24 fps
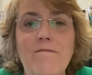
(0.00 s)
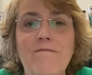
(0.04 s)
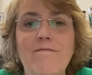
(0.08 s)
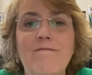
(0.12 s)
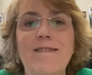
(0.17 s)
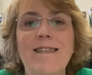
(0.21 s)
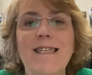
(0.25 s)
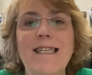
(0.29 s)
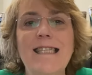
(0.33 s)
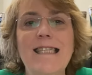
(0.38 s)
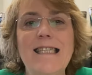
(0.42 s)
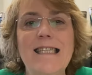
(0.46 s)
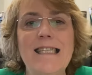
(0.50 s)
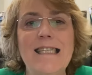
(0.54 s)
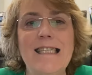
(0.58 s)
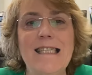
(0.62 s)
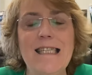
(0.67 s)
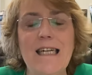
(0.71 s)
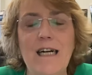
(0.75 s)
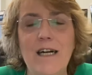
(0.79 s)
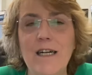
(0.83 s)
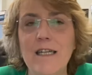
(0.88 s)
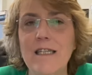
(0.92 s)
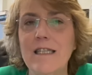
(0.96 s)
that's
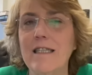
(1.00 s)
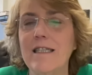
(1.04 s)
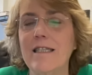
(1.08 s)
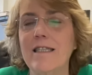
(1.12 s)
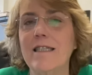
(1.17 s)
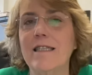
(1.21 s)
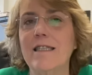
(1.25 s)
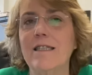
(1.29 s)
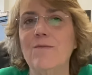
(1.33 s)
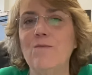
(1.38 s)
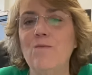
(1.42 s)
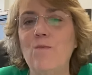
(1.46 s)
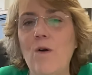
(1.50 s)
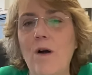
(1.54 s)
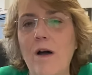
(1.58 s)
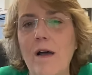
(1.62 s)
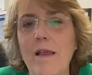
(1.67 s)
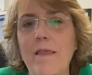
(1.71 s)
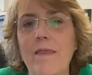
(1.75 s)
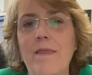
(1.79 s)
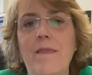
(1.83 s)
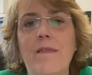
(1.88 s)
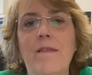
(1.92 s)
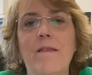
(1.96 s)
not what
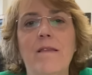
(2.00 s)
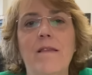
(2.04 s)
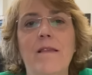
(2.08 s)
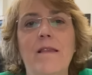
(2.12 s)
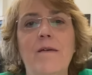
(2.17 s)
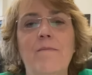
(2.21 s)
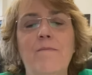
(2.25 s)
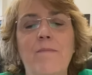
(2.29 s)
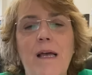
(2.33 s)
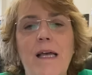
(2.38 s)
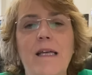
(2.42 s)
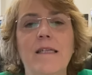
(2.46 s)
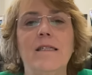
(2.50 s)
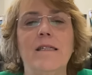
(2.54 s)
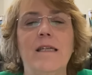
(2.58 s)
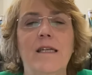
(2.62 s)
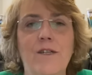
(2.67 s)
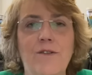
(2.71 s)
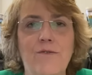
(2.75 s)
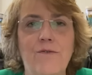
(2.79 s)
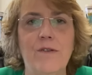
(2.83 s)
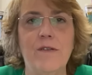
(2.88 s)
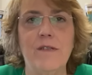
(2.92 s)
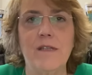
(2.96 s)
the best
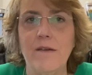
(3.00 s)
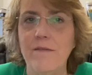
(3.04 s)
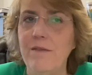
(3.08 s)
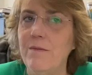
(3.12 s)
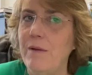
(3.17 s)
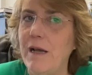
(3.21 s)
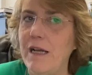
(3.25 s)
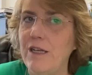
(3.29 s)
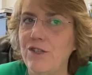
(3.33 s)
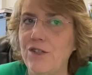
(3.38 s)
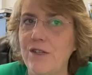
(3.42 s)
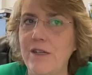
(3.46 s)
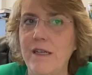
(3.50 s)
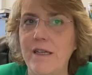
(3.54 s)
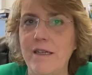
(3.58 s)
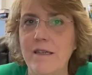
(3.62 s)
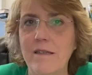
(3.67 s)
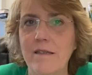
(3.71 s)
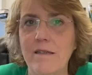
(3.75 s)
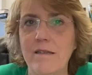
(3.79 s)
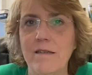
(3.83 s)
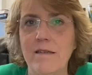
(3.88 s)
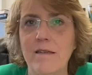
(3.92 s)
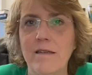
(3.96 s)
interest of the patient
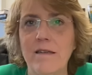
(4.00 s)
is.